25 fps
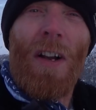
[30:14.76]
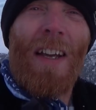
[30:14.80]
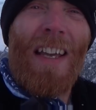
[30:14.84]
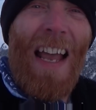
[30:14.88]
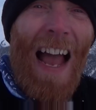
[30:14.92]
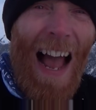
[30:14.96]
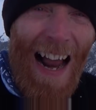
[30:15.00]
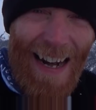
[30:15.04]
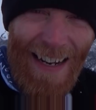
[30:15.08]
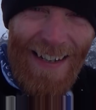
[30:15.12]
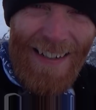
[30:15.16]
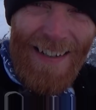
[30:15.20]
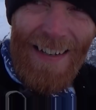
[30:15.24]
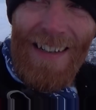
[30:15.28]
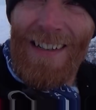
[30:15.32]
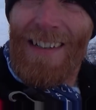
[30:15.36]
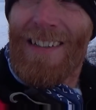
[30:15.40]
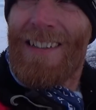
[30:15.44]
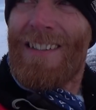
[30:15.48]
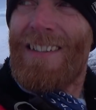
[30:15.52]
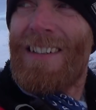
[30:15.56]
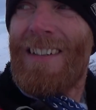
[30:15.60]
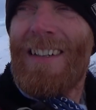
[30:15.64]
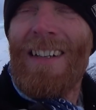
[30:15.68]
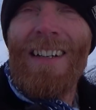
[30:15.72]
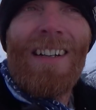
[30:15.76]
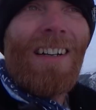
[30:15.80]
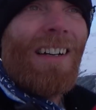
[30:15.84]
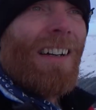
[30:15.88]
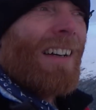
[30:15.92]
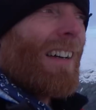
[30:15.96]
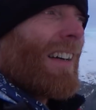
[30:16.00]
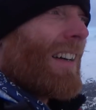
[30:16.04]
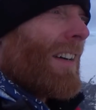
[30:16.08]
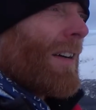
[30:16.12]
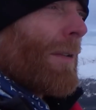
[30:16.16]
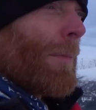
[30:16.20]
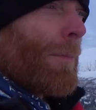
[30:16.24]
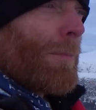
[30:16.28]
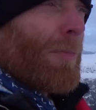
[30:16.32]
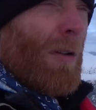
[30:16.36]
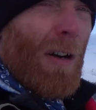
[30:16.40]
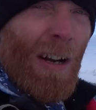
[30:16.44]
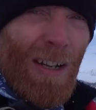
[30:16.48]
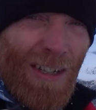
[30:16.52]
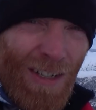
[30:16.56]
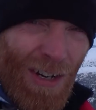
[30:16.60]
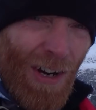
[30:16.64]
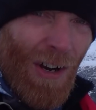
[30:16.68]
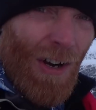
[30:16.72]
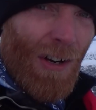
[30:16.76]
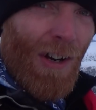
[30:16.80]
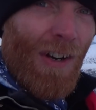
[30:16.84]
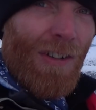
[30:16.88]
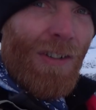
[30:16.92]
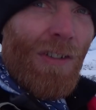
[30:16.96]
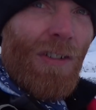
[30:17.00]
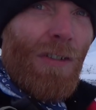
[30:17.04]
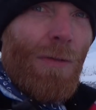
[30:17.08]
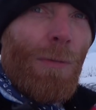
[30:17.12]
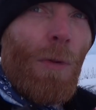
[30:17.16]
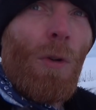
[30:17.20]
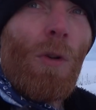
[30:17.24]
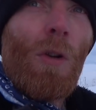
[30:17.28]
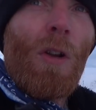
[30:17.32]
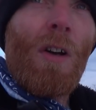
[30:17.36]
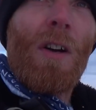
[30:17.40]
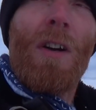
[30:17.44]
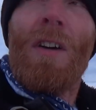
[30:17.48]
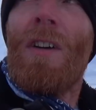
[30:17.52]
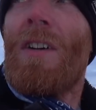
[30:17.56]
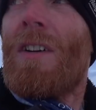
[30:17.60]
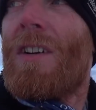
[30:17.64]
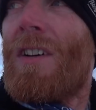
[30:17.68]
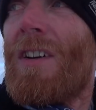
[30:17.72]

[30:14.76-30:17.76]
and Callander. Brigaturk is a smaller